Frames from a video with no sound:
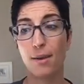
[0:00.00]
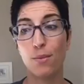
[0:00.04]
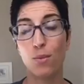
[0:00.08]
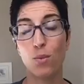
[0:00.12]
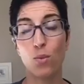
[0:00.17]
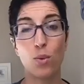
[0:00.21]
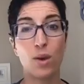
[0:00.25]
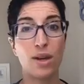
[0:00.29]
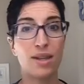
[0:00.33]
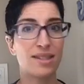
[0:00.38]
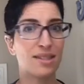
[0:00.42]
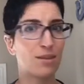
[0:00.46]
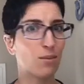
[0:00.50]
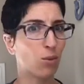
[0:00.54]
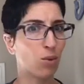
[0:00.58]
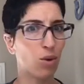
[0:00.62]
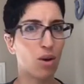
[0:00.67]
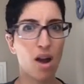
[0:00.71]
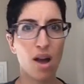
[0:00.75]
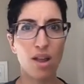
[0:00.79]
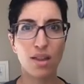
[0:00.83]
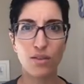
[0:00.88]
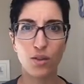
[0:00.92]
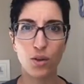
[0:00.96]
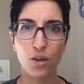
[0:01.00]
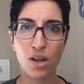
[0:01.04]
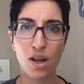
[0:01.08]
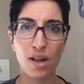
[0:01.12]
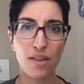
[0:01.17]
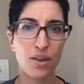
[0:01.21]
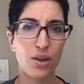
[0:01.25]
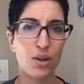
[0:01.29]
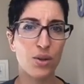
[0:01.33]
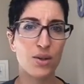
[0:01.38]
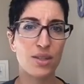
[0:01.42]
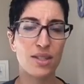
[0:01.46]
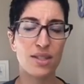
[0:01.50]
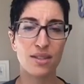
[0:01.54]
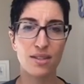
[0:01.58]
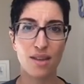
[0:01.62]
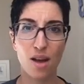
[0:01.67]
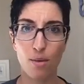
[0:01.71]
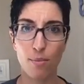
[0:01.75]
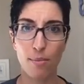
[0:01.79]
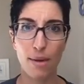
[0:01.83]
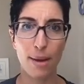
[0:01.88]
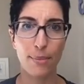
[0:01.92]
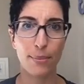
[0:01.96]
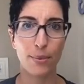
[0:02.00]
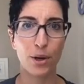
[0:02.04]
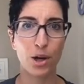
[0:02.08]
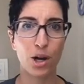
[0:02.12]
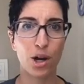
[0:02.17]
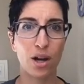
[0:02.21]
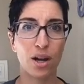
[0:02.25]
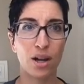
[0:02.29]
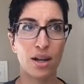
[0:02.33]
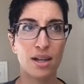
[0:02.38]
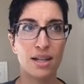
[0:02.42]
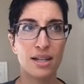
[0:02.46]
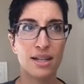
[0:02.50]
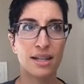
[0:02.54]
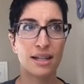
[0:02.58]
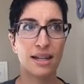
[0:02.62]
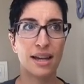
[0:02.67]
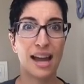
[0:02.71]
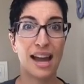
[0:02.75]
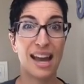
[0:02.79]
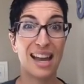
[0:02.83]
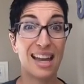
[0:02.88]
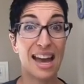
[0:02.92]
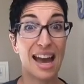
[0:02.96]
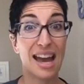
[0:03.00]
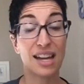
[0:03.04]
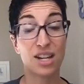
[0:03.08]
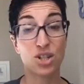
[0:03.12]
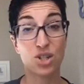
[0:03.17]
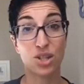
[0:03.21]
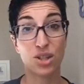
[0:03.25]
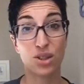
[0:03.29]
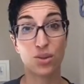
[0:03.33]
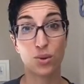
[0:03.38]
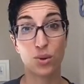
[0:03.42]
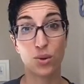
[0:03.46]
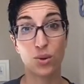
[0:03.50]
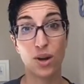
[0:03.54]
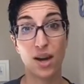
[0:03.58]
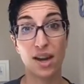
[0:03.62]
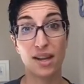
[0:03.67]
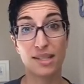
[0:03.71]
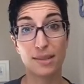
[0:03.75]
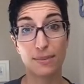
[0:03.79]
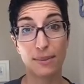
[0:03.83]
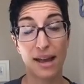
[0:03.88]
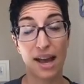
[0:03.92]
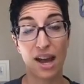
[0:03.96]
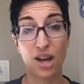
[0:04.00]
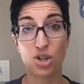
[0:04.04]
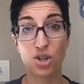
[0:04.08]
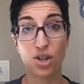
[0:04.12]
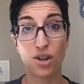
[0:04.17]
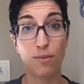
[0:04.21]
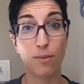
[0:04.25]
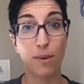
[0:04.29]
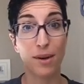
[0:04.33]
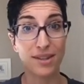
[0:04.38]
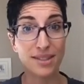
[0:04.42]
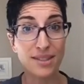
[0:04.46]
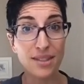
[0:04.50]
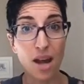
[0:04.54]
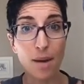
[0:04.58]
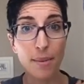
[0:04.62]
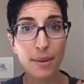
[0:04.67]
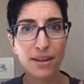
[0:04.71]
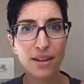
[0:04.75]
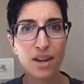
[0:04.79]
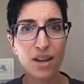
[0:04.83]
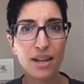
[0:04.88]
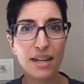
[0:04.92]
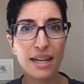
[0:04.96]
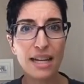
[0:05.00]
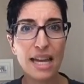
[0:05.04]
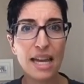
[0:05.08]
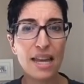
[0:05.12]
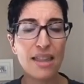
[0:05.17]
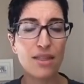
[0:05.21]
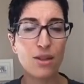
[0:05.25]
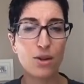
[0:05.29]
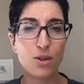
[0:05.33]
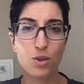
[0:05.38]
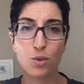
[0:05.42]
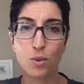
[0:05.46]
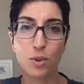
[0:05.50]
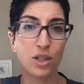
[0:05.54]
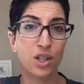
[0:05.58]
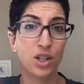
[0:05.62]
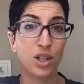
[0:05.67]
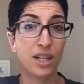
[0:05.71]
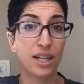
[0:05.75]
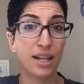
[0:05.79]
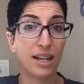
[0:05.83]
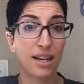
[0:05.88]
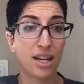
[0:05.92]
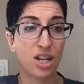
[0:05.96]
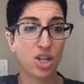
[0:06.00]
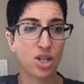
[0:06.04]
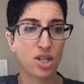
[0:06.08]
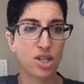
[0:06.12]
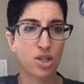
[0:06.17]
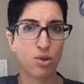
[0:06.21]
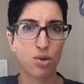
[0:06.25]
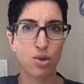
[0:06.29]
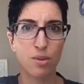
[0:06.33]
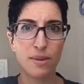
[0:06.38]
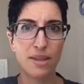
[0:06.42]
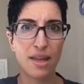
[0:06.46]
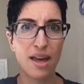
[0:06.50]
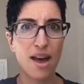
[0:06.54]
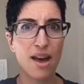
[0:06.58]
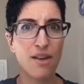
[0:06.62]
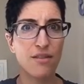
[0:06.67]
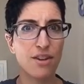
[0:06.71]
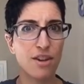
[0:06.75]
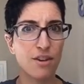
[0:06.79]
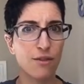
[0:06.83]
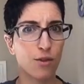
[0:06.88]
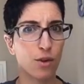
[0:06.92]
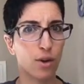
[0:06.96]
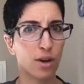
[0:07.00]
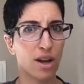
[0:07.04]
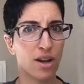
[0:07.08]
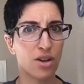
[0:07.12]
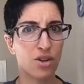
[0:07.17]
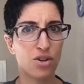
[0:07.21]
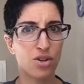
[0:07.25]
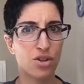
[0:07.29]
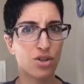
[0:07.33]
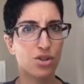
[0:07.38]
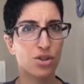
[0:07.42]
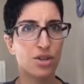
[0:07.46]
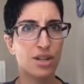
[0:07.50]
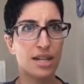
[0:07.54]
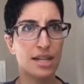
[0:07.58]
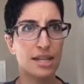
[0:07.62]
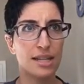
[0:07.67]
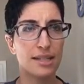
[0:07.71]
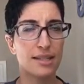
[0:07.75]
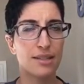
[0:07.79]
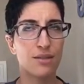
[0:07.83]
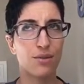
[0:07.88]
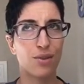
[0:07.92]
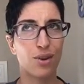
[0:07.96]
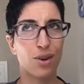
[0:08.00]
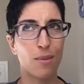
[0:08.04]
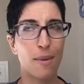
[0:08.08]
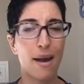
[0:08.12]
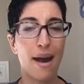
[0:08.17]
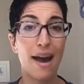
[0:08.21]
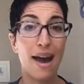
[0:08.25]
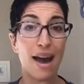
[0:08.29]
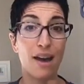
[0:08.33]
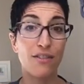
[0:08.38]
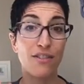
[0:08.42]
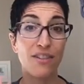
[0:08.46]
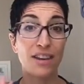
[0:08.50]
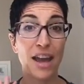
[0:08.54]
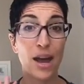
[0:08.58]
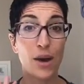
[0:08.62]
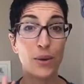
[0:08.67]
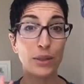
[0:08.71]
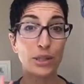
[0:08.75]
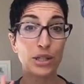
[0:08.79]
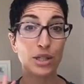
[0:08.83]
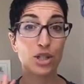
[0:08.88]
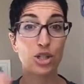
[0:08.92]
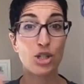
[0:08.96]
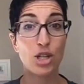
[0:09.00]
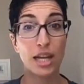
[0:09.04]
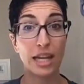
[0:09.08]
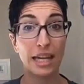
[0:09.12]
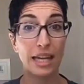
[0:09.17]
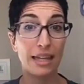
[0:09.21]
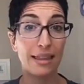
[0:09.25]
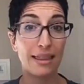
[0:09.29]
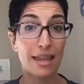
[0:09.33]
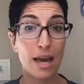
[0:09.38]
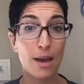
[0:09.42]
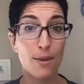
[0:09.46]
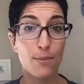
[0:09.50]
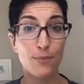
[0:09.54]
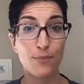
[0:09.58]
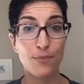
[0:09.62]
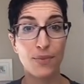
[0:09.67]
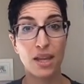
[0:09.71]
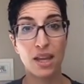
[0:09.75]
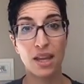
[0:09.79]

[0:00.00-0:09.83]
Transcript: with some more olive oil on those, salt and pepper. I actually threw a splash of balsamic on it, and those were good. And I just threw them in the oven at 400 degrees for about half an hour, shaking them